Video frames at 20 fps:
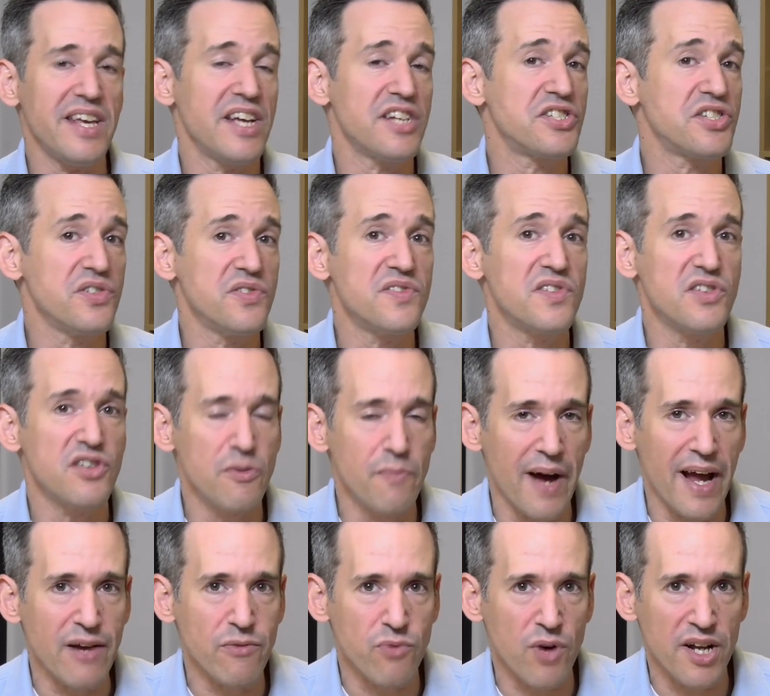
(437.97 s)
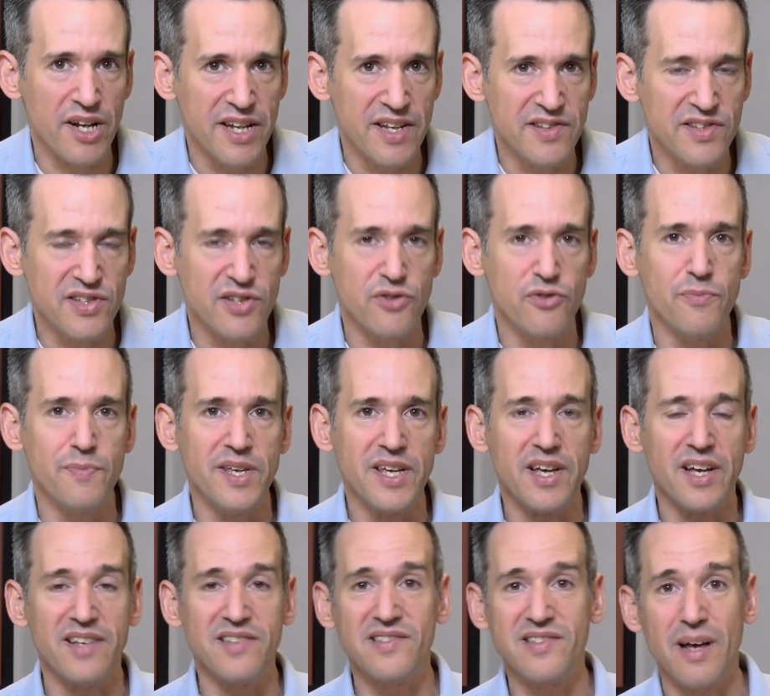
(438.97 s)
issues that you might run into
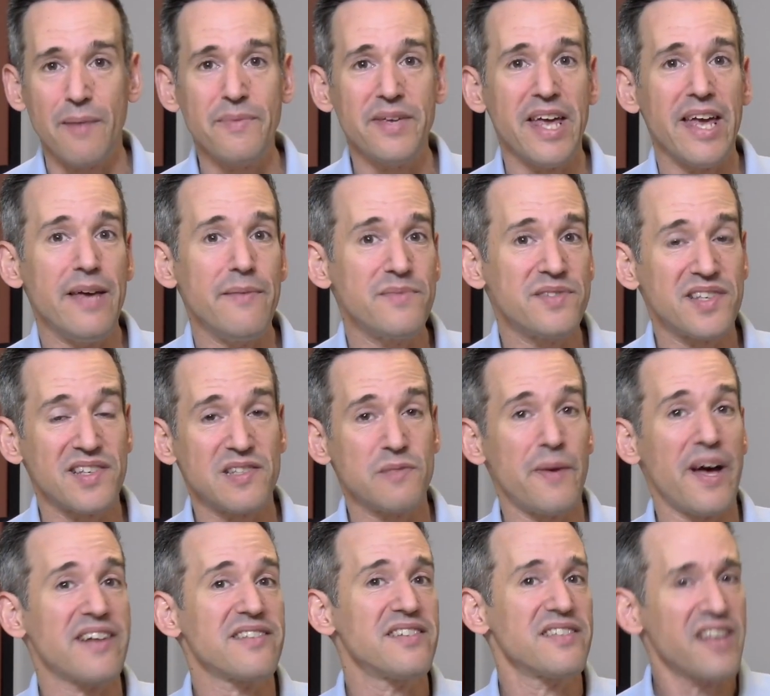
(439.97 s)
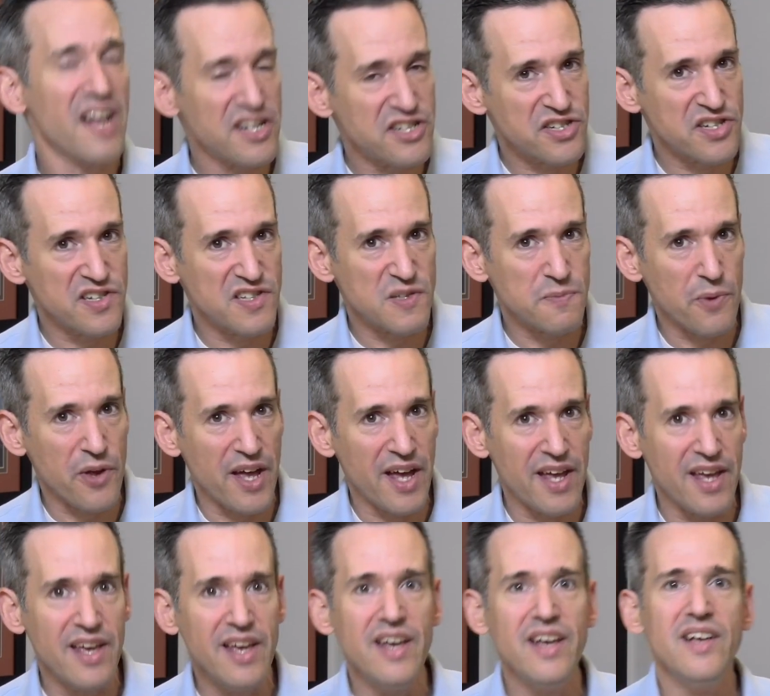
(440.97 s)
because some games expect a touch
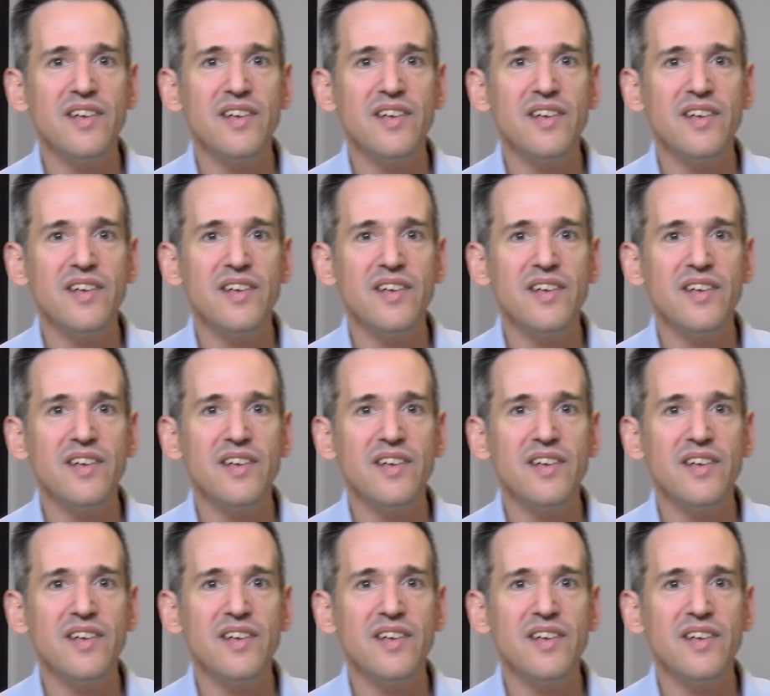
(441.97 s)
display,